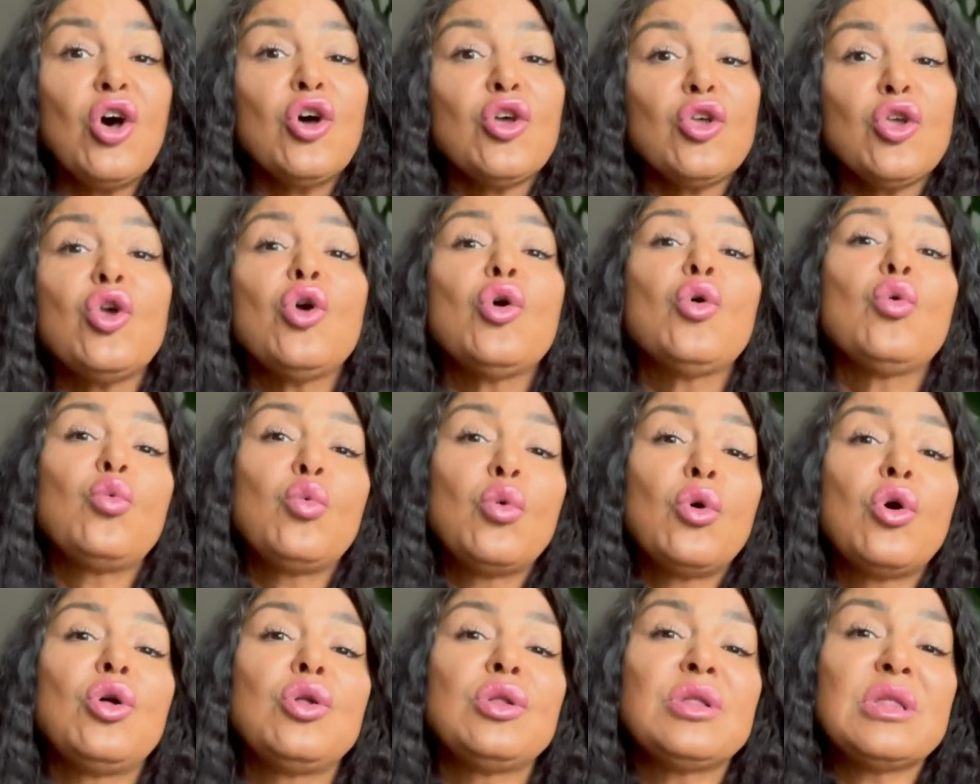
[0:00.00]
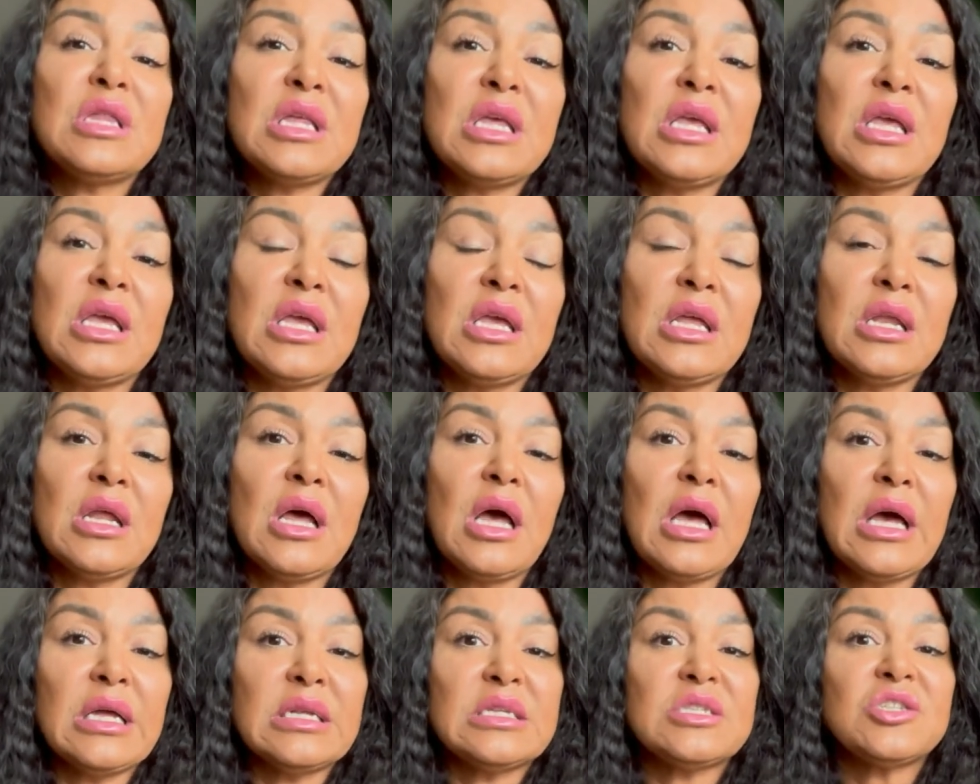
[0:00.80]
you will need
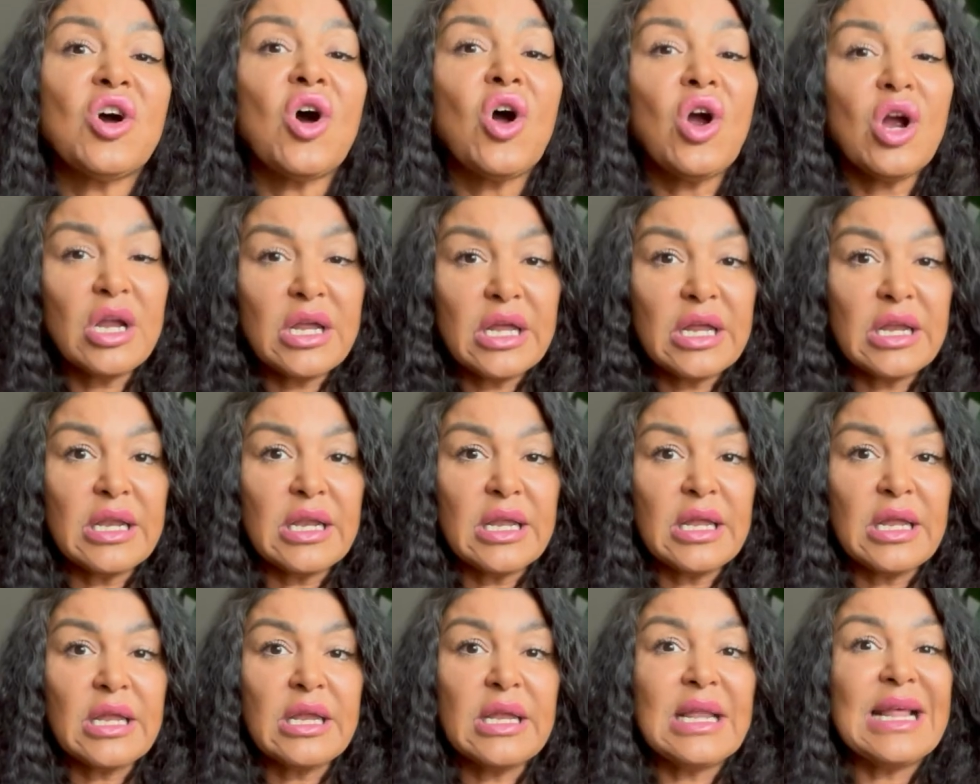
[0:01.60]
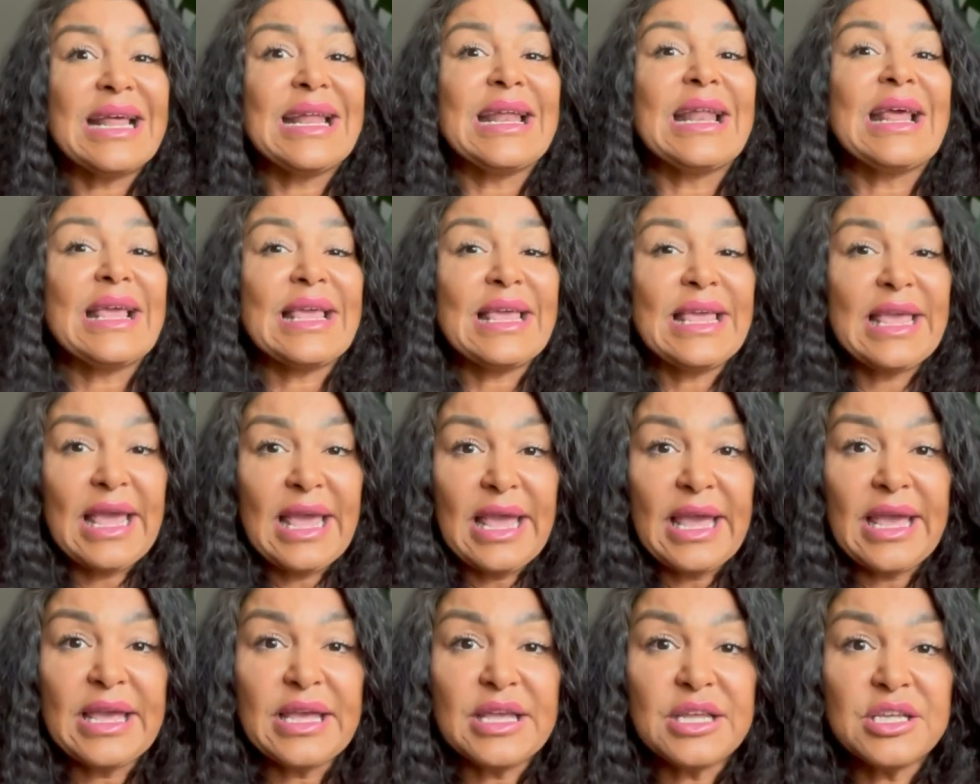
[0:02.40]
a targeted and
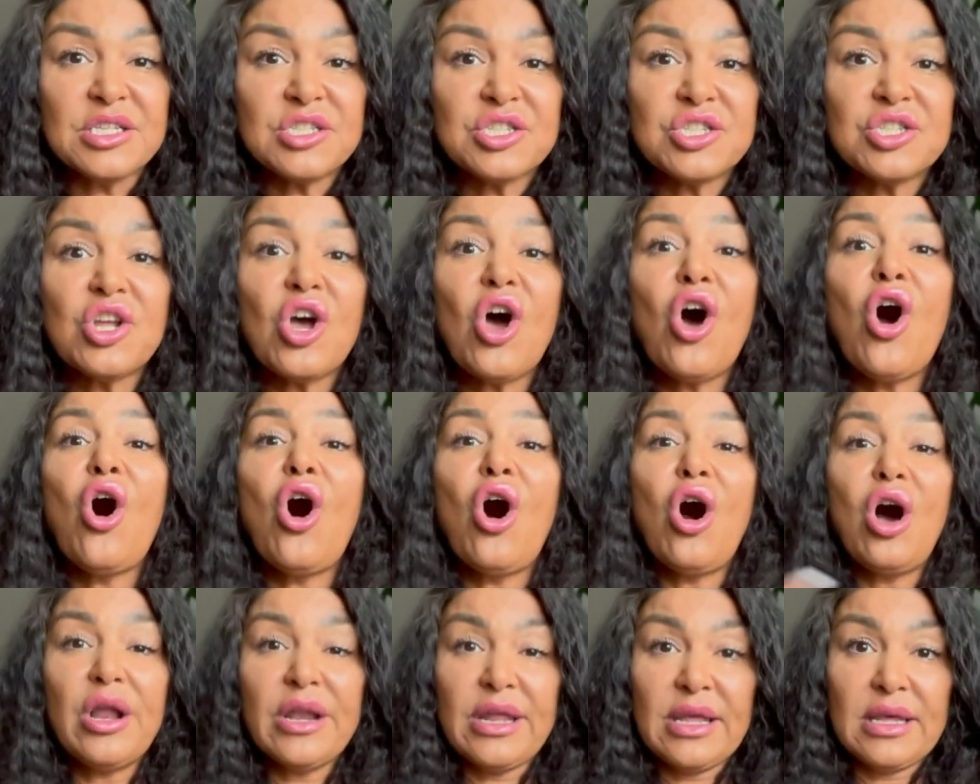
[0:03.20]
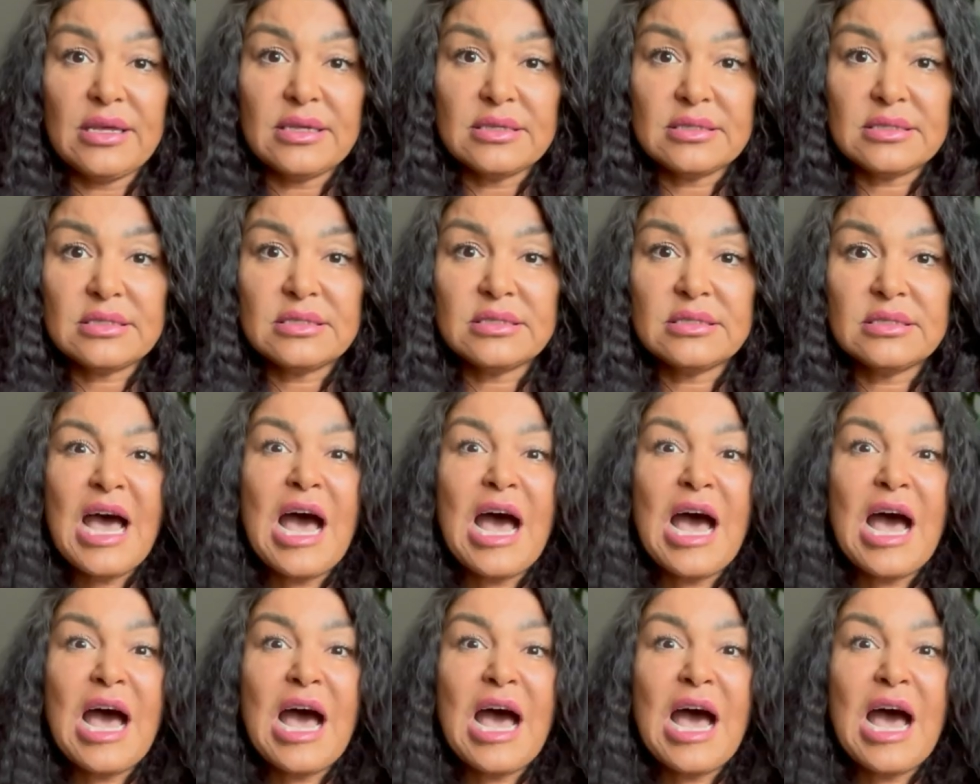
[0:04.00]
engaged audience.